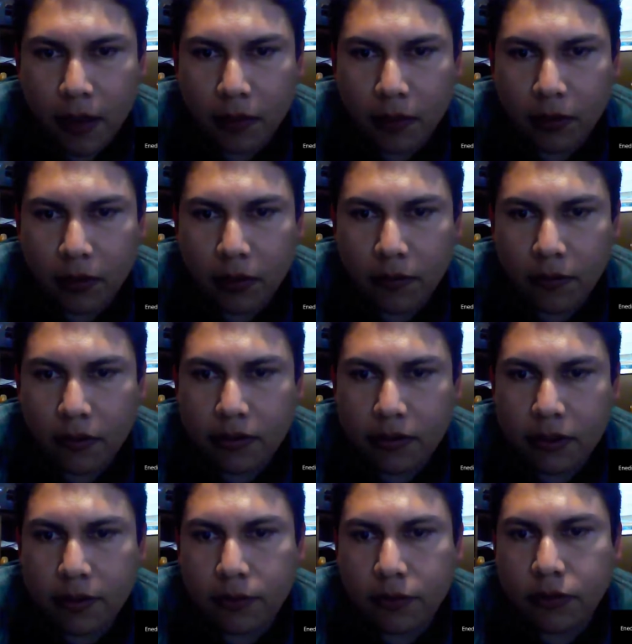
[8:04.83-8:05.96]
1 of the
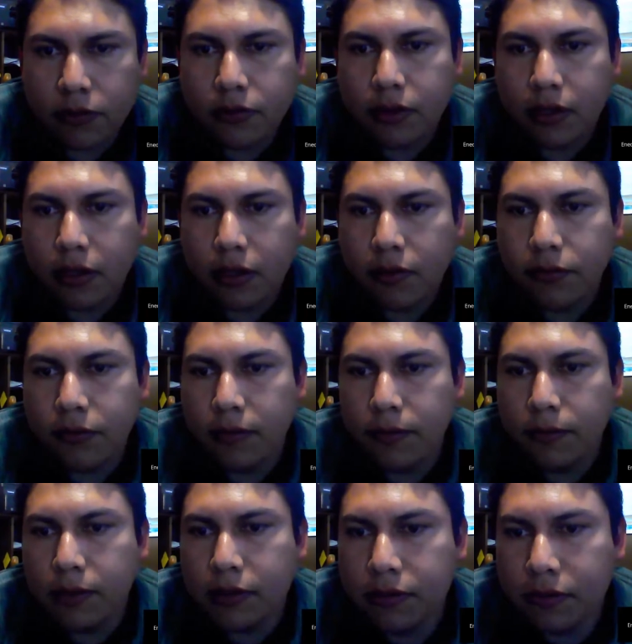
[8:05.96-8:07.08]
samples came from a
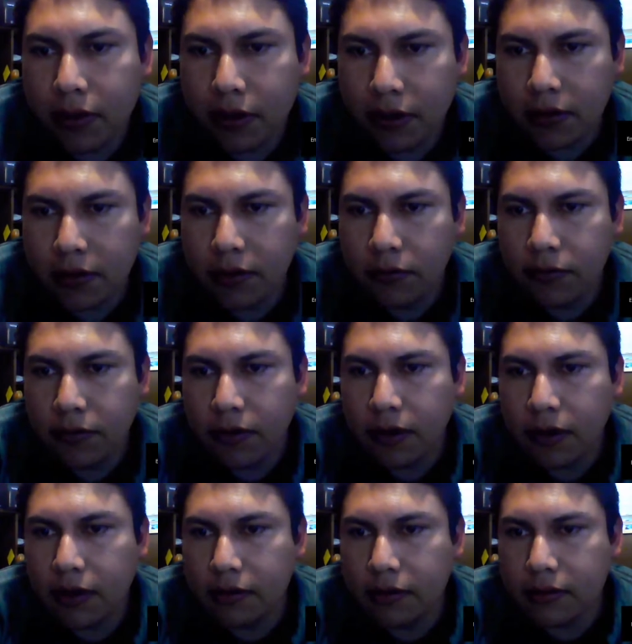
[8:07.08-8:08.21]
person identified
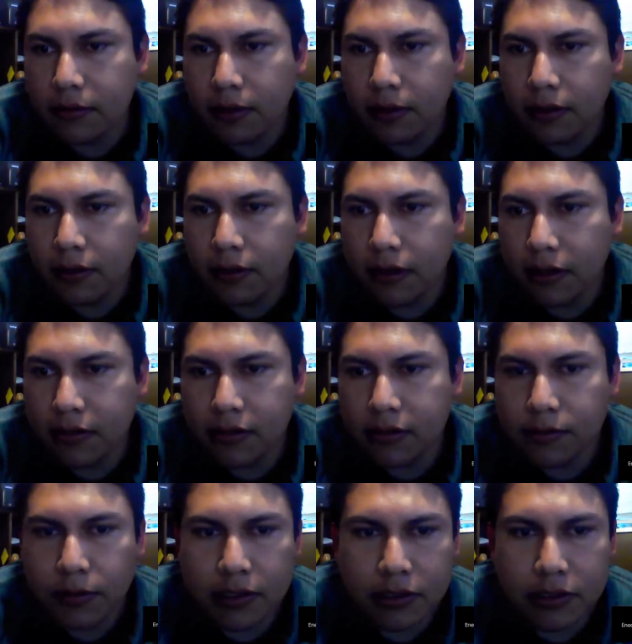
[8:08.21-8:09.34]
as a bladder cancer
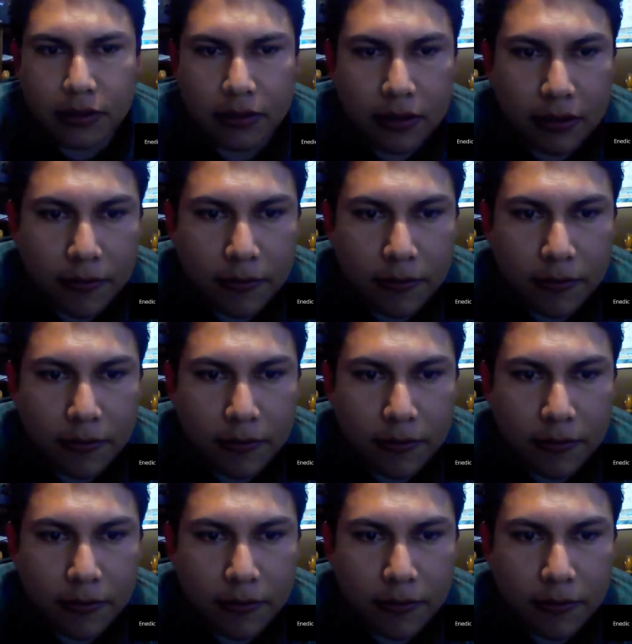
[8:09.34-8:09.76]
patient.